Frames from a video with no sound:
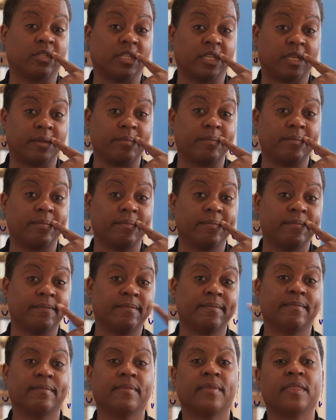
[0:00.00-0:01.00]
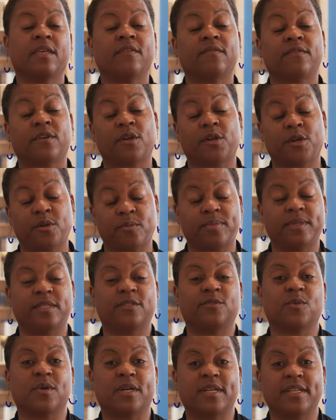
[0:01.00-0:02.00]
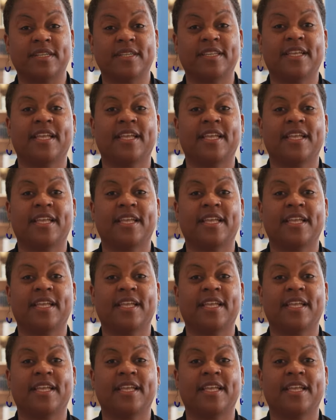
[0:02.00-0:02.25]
lip for herpes 1,